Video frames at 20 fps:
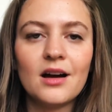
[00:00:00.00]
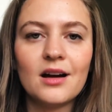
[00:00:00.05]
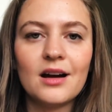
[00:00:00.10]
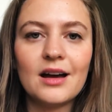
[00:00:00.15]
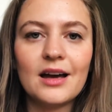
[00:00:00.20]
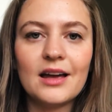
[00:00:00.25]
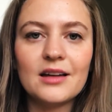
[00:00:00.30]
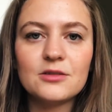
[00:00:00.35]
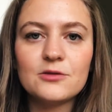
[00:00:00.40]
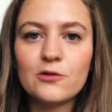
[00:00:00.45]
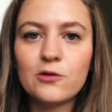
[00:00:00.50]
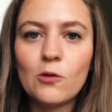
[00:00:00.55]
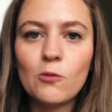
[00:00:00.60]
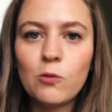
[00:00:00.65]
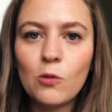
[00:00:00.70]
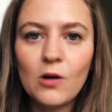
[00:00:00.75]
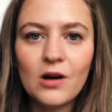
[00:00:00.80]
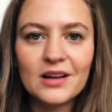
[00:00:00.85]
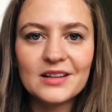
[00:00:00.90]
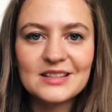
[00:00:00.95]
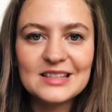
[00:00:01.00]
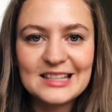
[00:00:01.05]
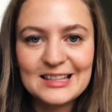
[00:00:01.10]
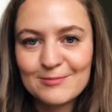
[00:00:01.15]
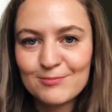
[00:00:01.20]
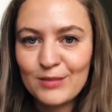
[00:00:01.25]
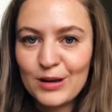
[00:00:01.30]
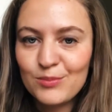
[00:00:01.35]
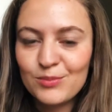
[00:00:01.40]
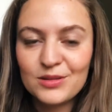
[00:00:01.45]
And for what?
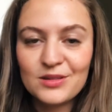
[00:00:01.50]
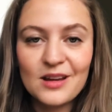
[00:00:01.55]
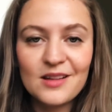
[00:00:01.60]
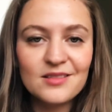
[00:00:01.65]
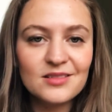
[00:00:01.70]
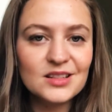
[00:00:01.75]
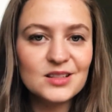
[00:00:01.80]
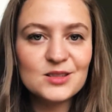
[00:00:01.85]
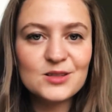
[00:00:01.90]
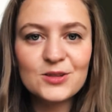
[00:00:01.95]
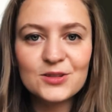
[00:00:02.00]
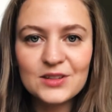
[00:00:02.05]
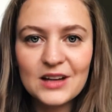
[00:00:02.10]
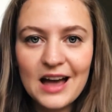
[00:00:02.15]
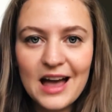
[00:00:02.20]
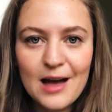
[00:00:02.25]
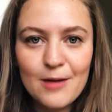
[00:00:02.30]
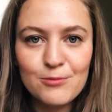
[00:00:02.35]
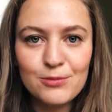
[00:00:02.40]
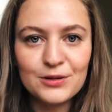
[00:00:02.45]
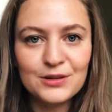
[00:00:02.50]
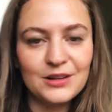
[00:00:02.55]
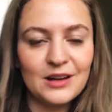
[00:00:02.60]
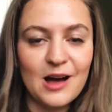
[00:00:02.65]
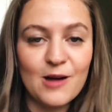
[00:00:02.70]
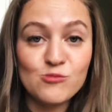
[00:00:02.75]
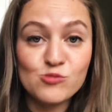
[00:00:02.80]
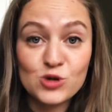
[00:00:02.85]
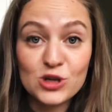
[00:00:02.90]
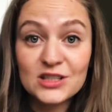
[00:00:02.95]
Maybe nothing's gonna happen.
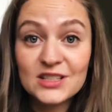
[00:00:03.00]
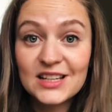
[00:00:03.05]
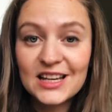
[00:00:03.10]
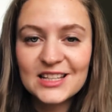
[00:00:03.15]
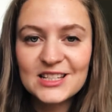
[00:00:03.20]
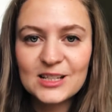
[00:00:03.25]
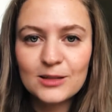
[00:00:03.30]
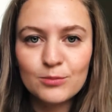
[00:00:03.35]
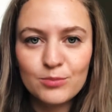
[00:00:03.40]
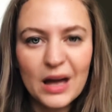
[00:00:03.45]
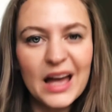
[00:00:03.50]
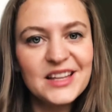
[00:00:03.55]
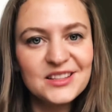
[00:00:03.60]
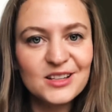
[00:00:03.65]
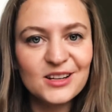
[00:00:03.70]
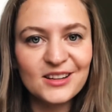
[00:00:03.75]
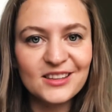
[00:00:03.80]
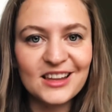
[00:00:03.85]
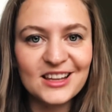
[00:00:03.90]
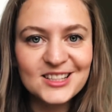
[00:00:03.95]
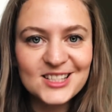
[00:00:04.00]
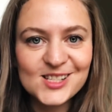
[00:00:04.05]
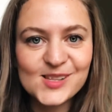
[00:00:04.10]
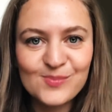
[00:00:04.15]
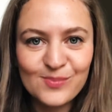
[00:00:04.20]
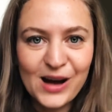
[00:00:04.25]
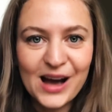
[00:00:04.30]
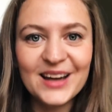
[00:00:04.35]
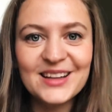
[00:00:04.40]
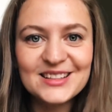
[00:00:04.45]
I'm just getting better. That's the
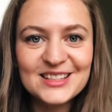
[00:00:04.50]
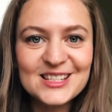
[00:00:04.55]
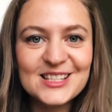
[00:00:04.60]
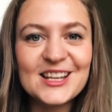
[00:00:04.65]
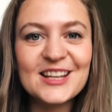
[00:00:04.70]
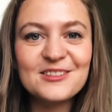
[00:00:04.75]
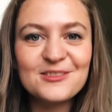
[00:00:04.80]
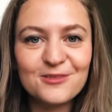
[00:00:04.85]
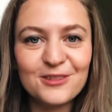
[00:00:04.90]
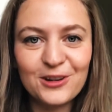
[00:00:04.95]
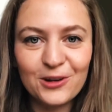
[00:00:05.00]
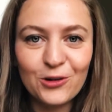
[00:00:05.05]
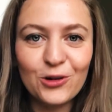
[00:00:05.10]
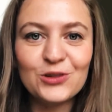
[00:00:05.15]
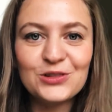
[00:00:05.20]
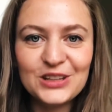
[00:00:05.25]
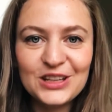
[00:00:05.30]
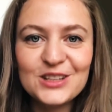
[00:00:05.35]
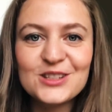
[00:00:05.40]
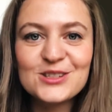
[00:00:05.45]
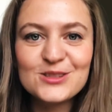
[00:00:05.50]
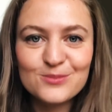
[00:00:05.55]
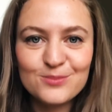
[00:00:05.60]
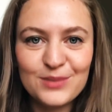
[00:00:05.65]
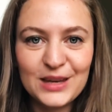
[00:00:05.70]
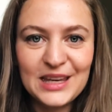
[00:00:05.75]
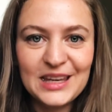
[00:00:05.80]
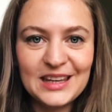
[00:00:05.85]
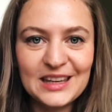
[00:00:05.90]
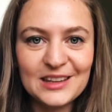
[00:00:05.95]
mindset we all need to
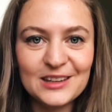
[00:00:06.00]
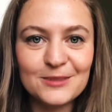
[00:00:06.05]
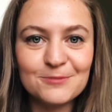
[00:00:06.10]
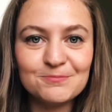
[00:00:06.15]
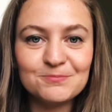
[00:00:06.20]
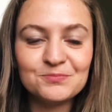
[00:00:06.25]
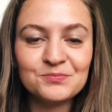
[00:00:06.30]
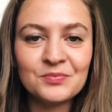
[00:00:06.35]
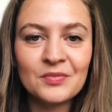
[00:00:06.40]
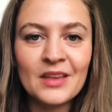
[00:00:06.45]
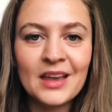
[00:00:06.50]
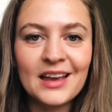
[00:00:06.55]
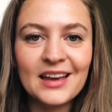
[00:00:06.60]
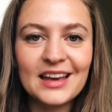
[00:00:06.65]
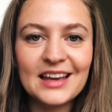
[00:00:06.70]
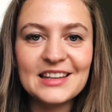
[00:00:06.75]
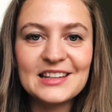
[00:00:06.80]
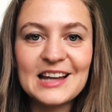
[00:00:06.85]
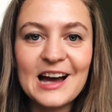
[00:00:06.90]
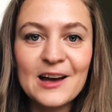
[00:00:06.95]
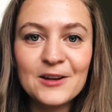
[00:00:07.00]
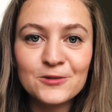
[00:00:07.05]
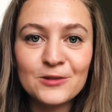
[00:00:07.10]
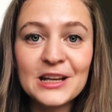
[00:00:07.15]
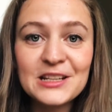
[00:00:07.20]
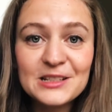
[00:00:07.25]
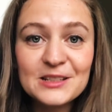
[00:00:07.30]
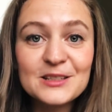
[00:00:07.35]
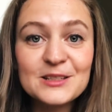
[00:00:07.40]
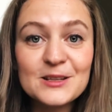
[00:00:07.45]
be in. And I
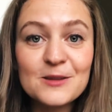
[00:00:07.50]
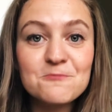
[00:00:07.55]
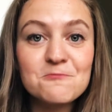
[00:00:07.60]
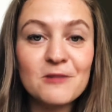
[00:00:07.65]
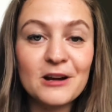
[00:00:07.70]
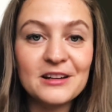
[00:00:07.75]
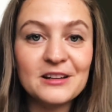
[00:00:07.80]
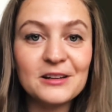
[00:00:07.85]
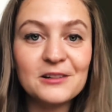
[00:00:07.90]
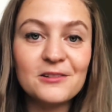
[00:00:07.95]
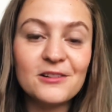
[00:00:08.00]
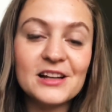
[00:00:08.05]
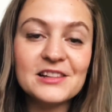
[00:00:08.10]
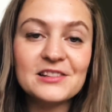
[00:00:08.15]
read it somewhere and I quite